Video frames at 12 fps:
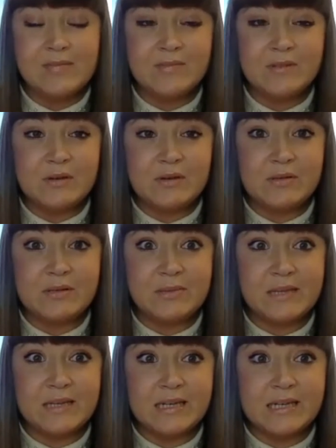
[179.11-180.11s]
So
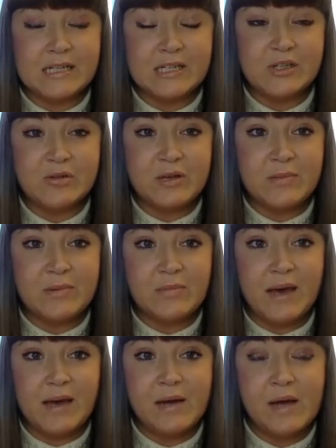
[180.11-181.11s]
something to keep in mind.